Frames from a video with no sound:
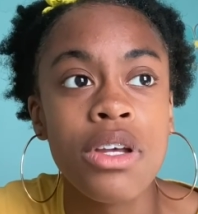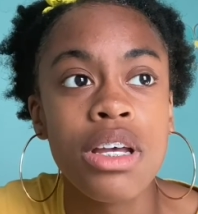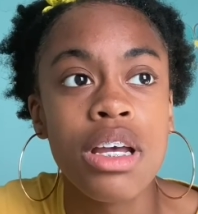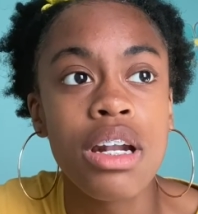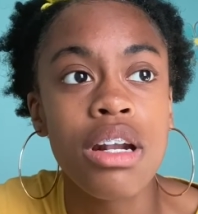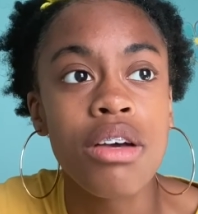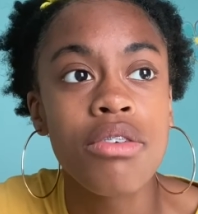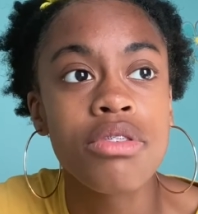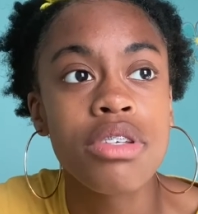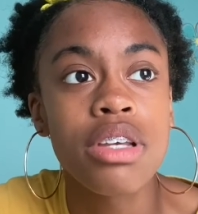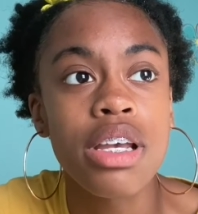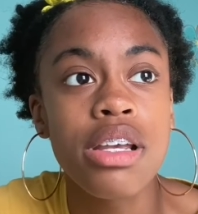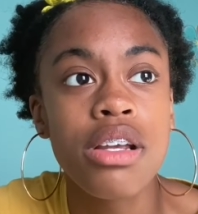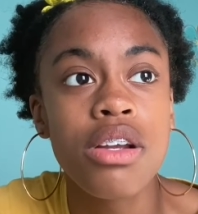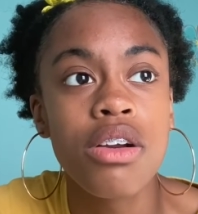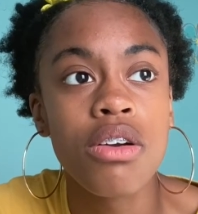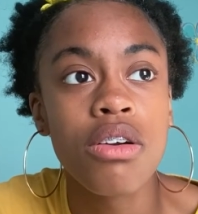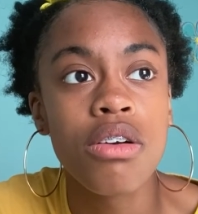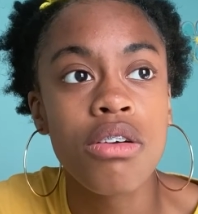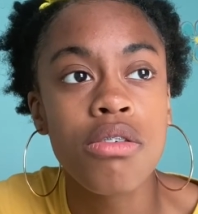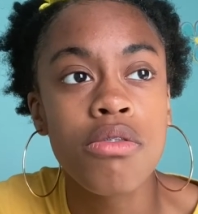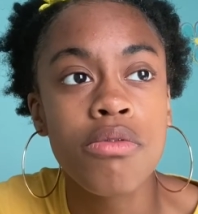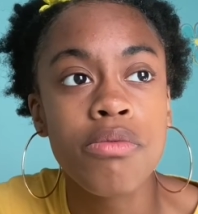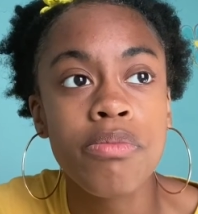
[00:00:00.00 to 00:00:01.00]
And I was like,
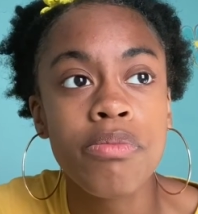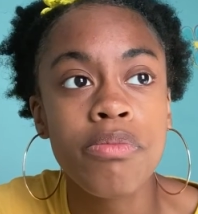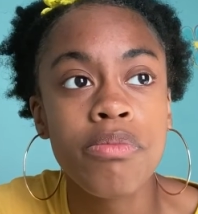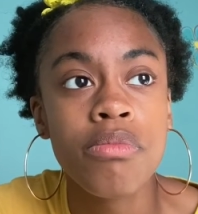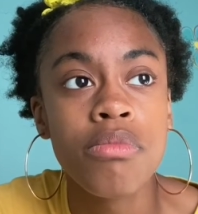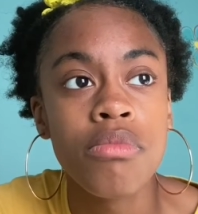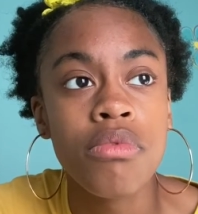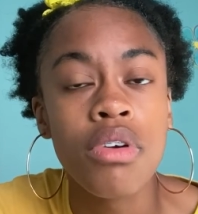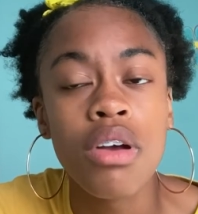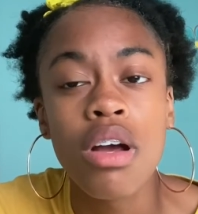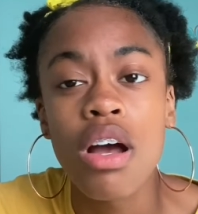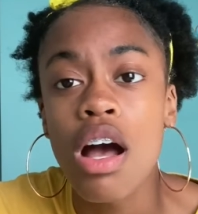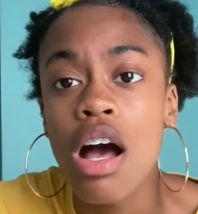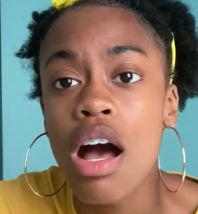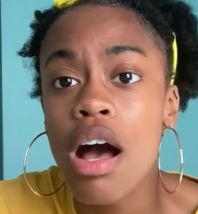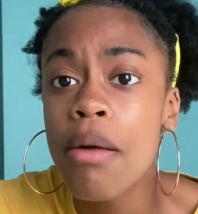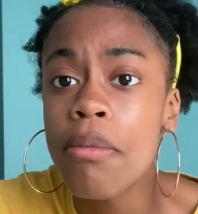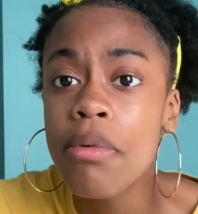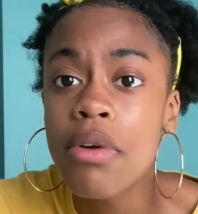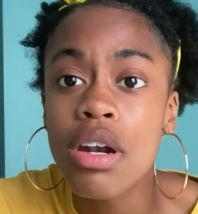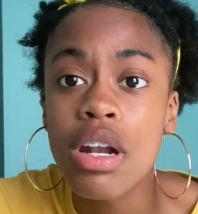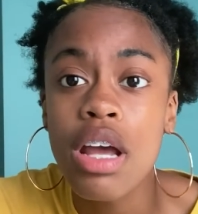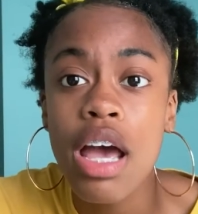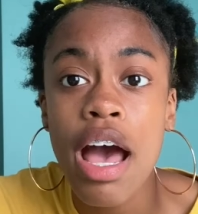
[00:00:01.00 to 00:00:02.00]
girl,
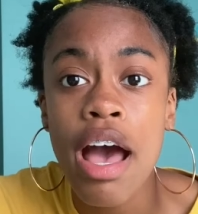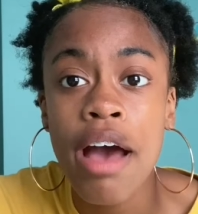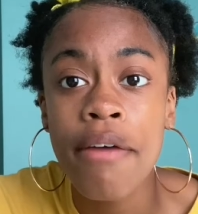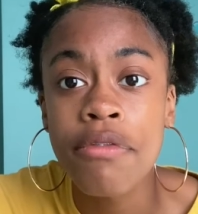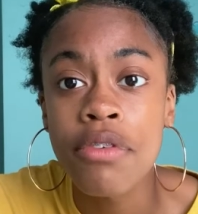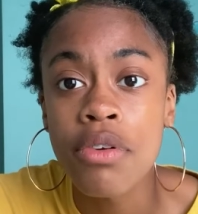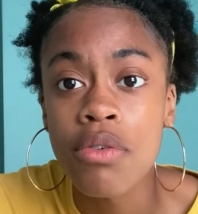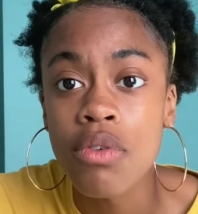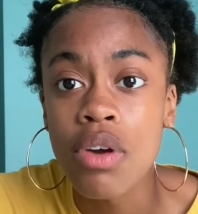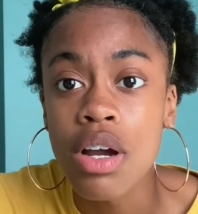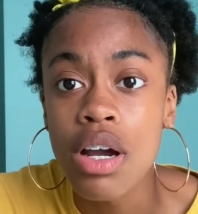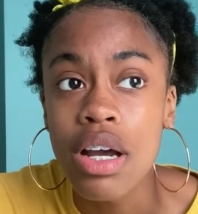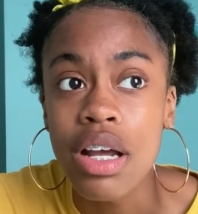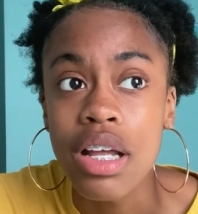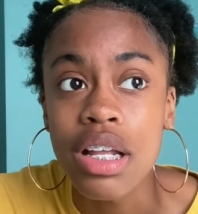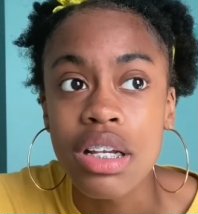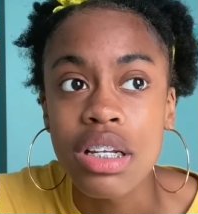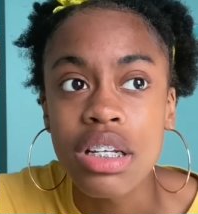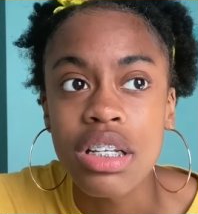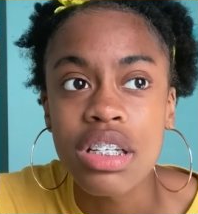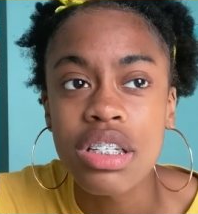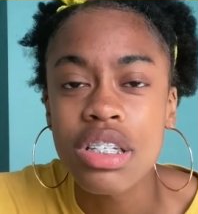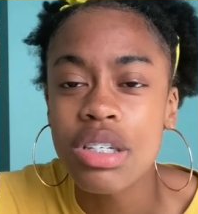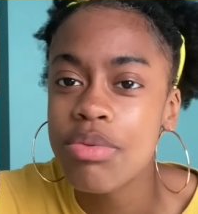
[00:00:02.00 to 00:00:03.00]
I'm gonna have to run.
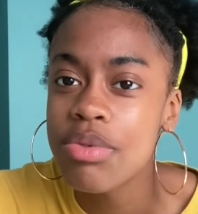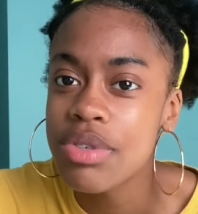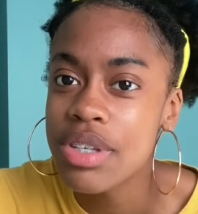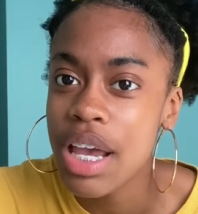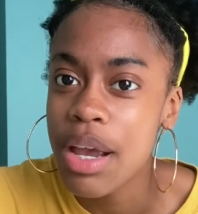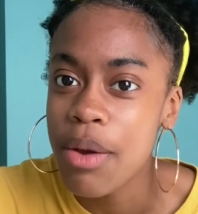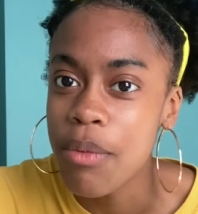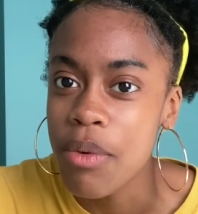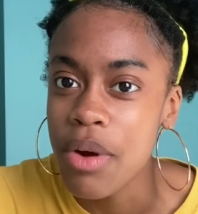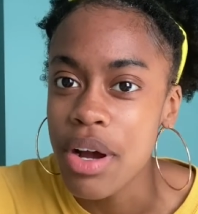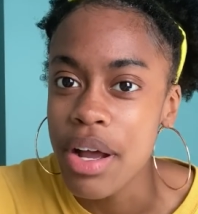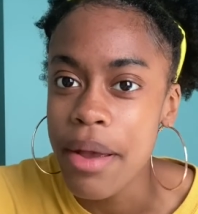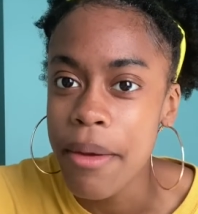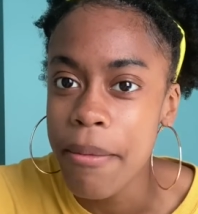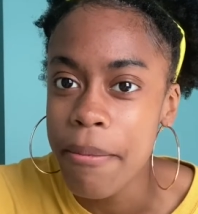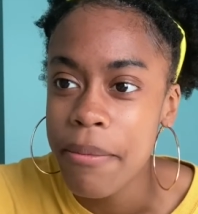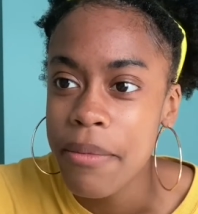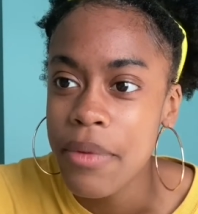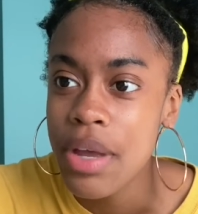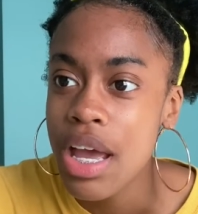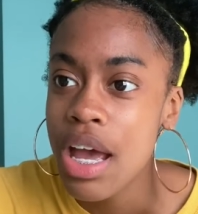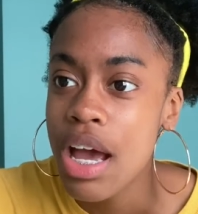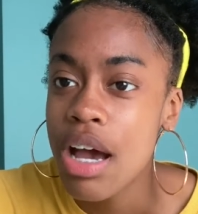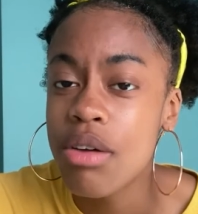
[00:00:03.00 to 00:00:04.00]
And she was like, what?
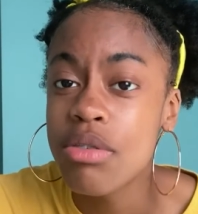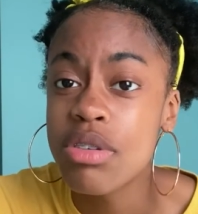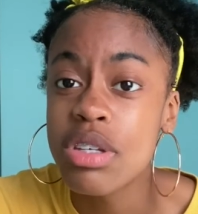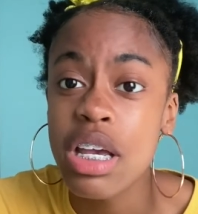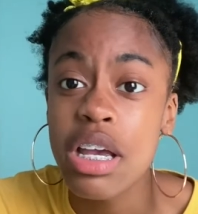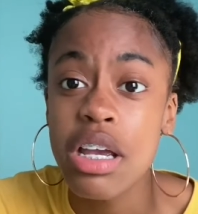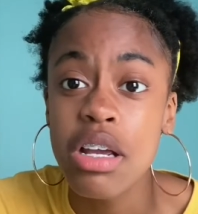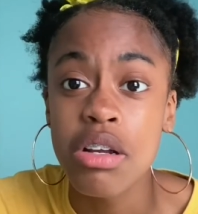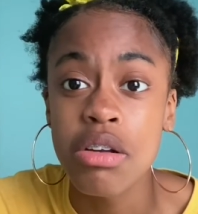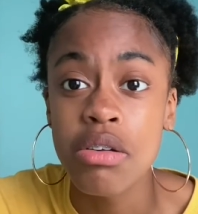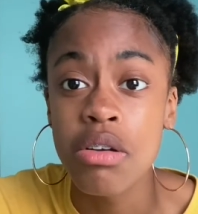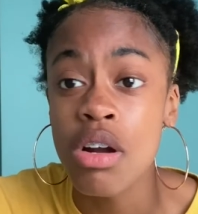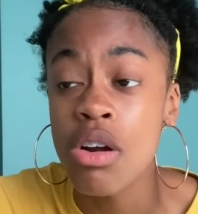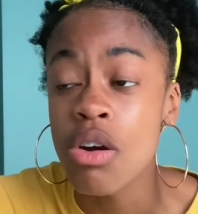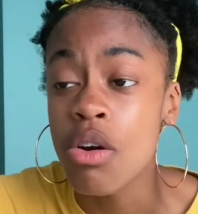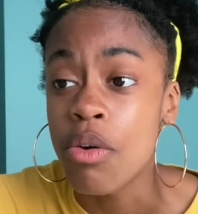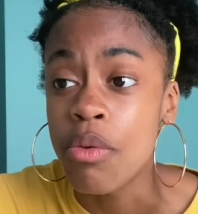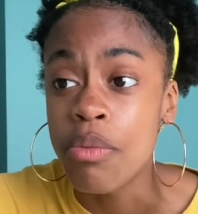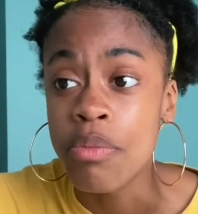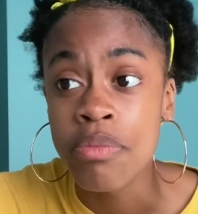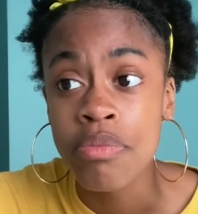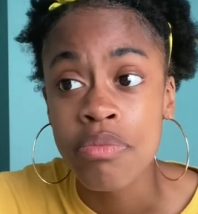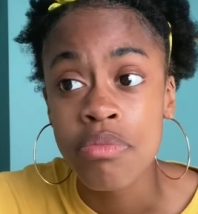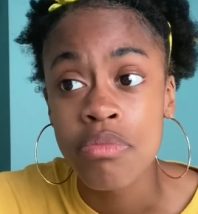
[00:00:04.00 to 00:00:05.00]
I was like, girl,